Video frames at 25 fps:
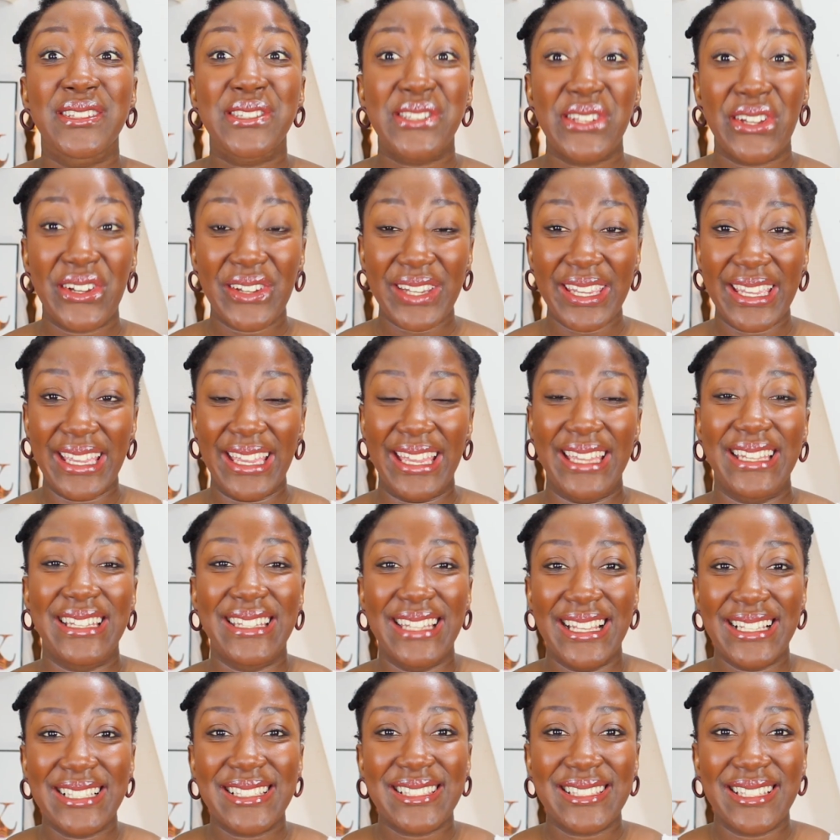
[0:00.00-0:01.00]
So yeah,
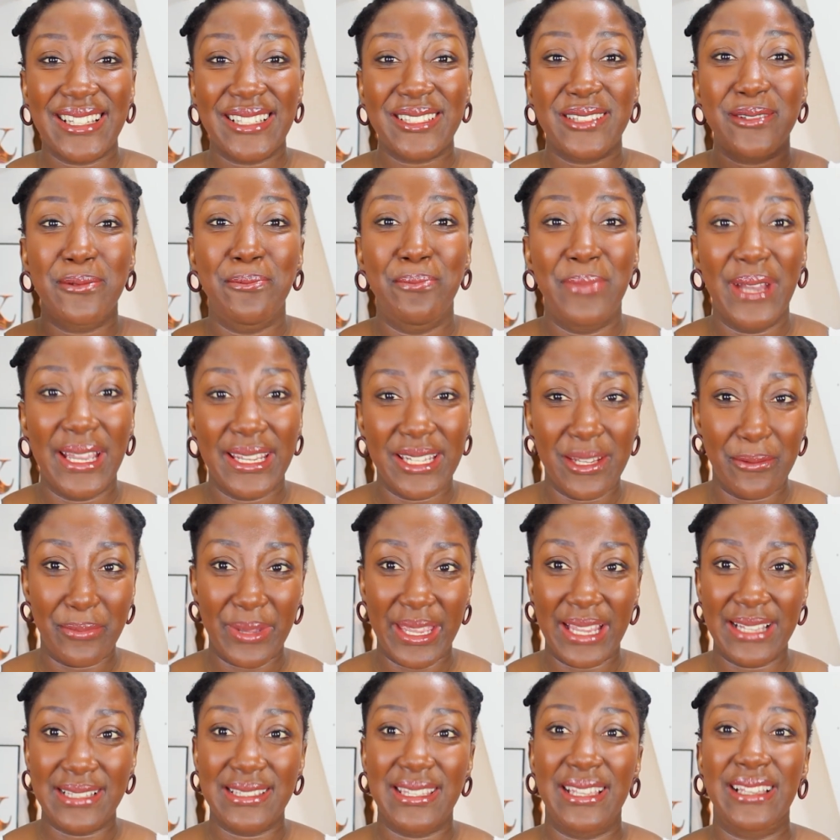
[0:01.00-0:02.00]
let's start by the
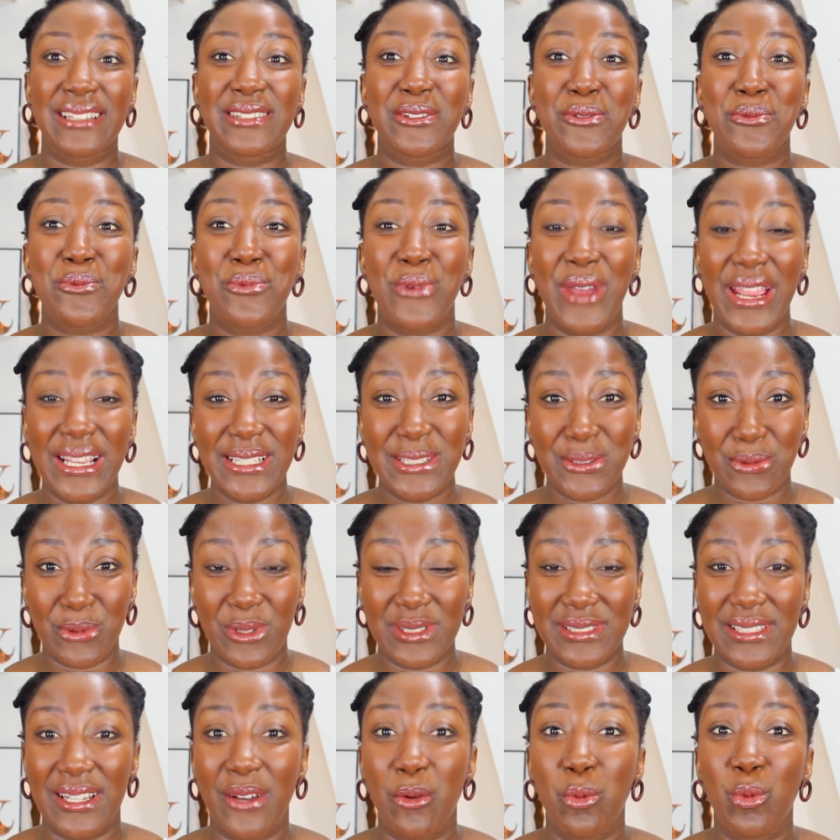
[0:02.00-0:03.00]
basics. Rice
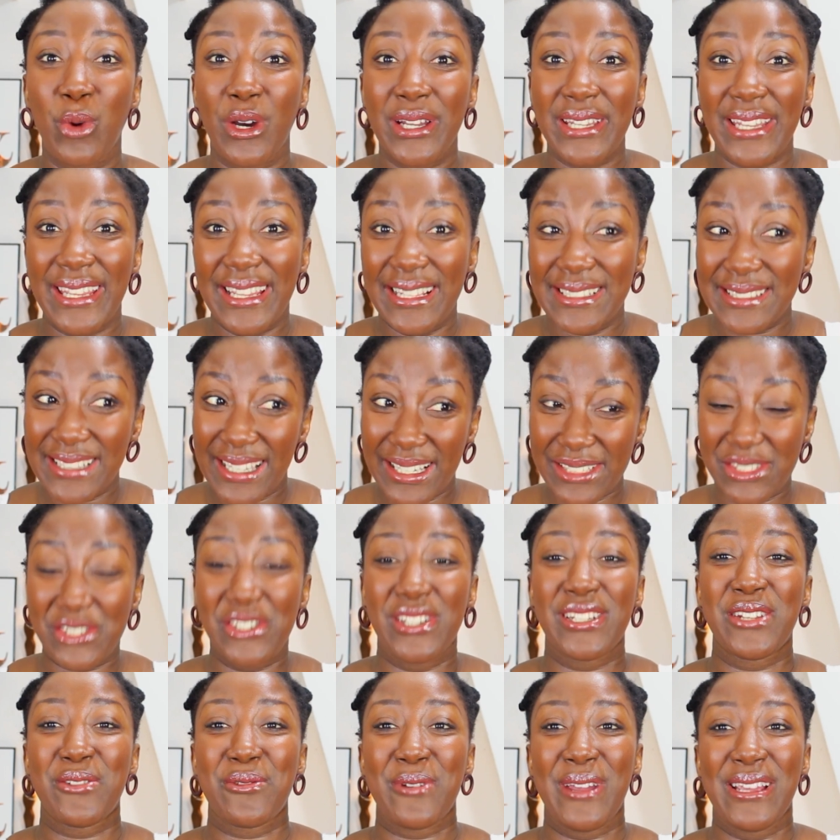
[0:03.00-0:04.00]
water. What is
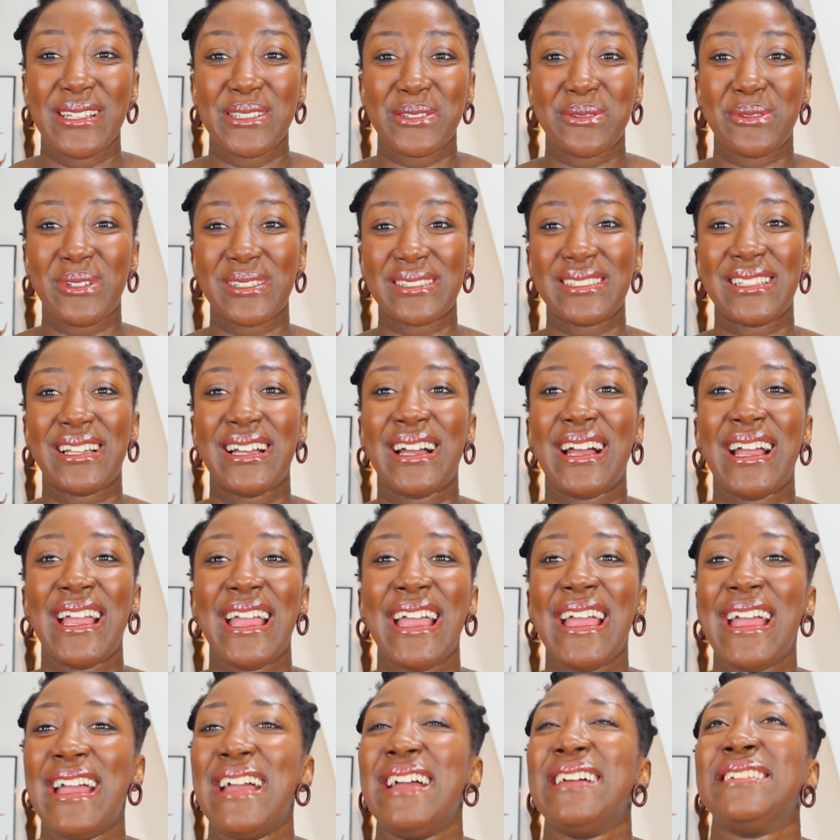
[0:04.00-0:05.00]
actually rice water,
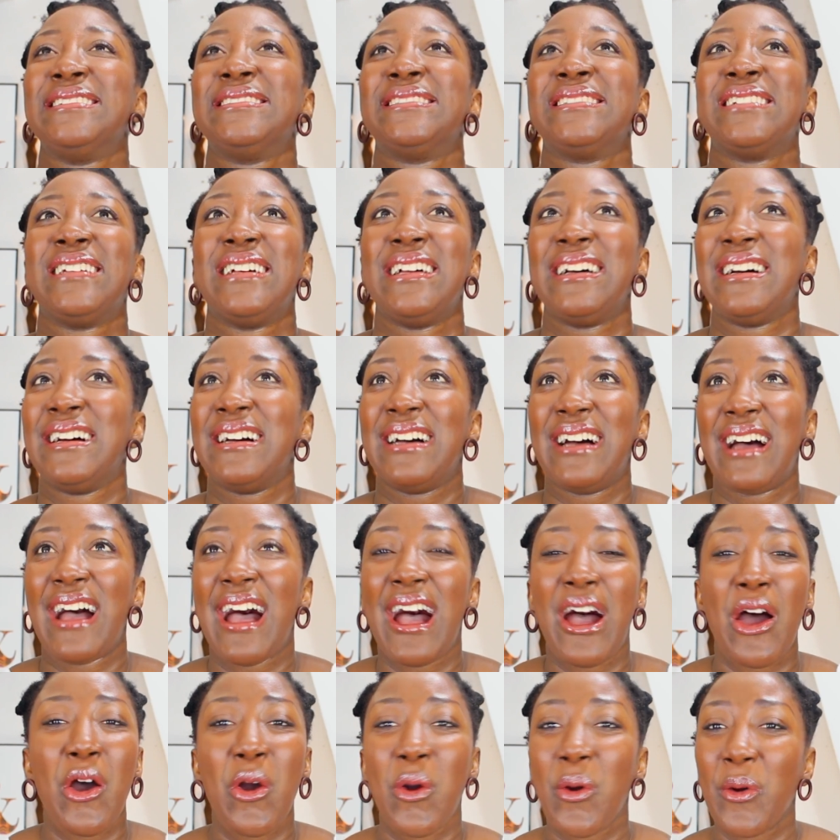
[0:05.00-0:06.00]
and
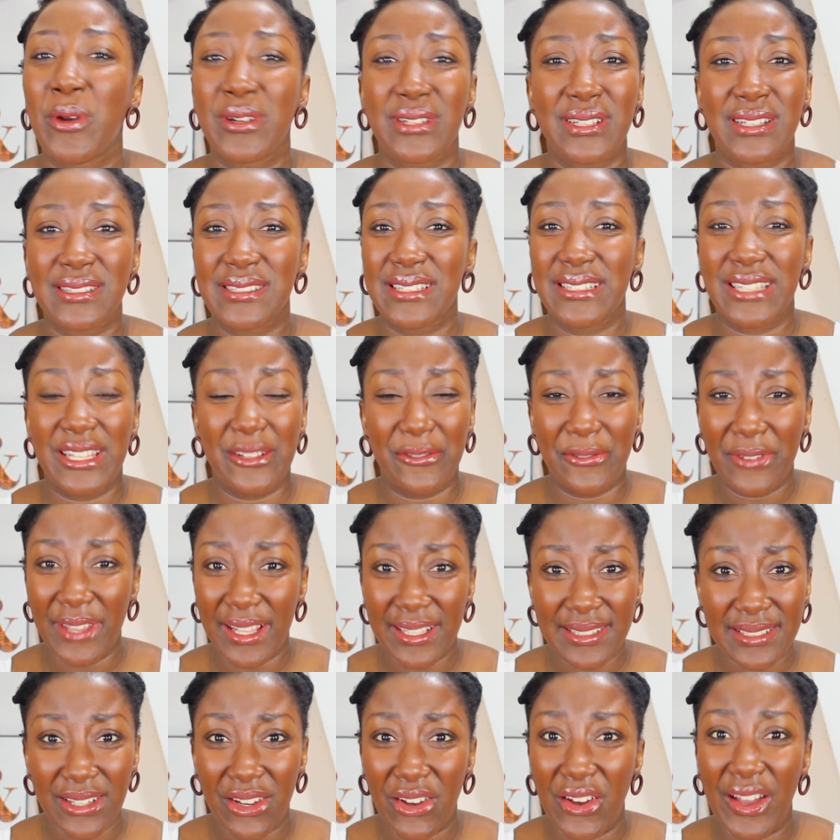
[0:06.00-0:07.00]
how does it
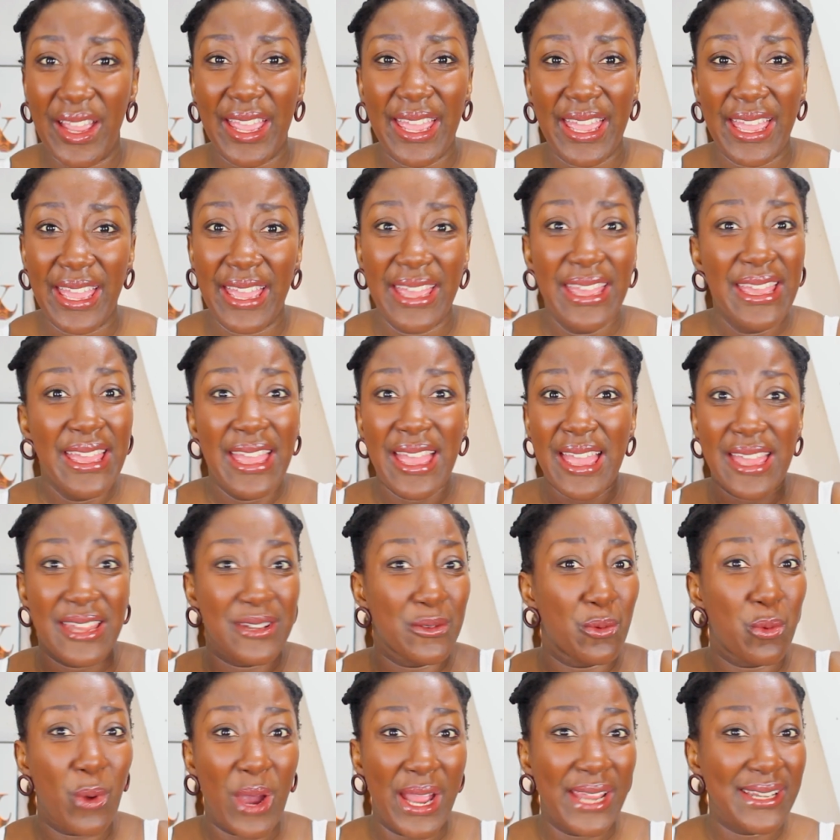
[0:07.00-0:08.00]
affect our hair,
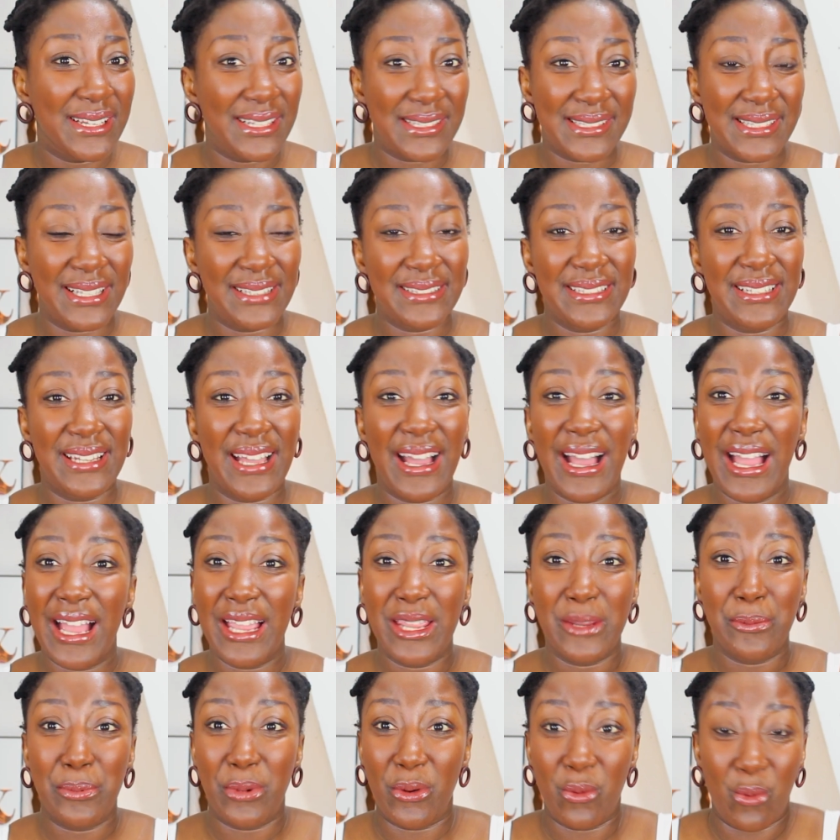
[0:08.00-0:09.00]
and why the certain
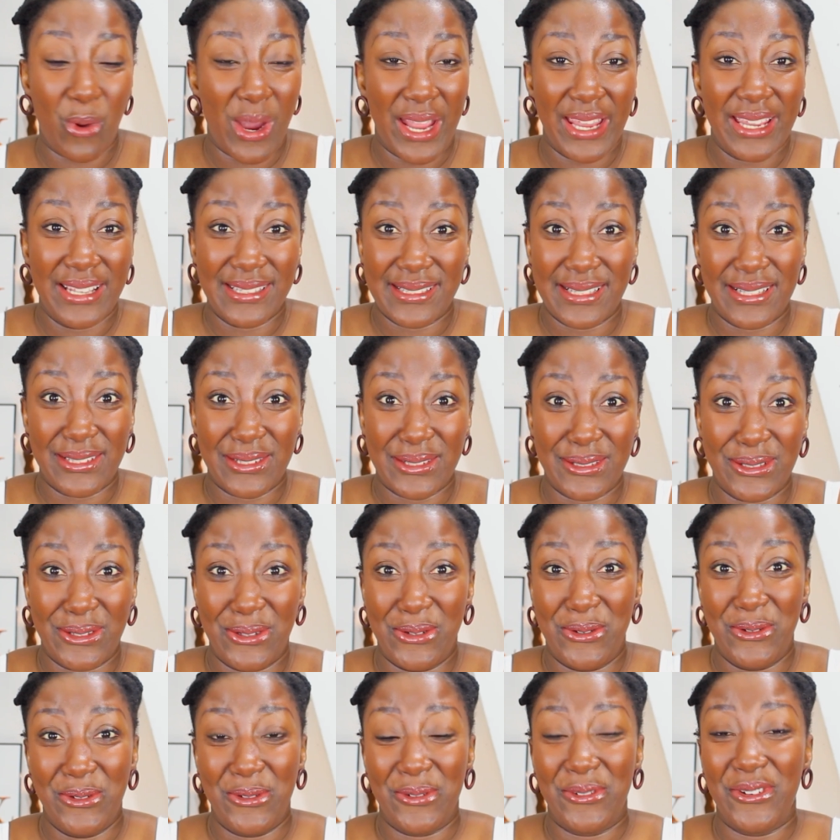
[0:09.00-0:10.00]
hype, why is it
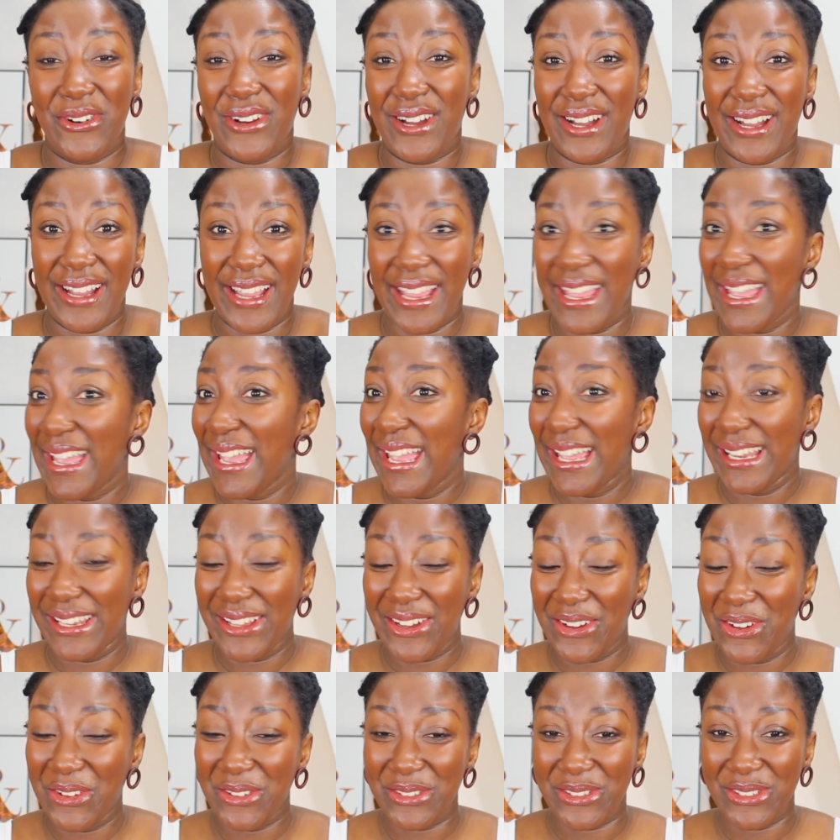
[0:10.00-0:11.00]
so good for our hair
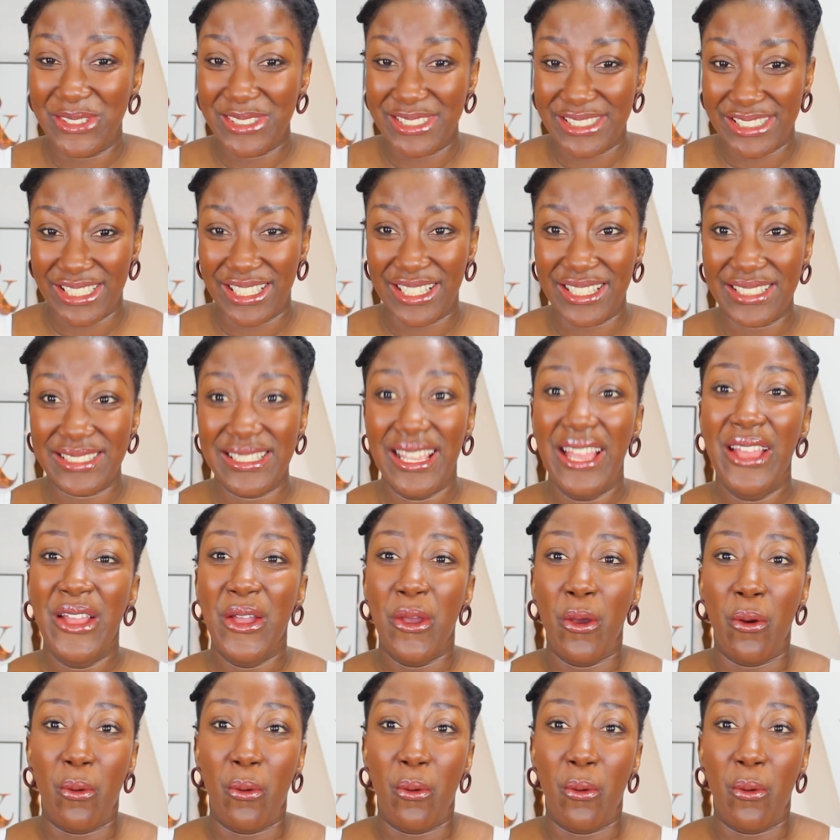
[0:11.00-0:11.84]
and all those jazz?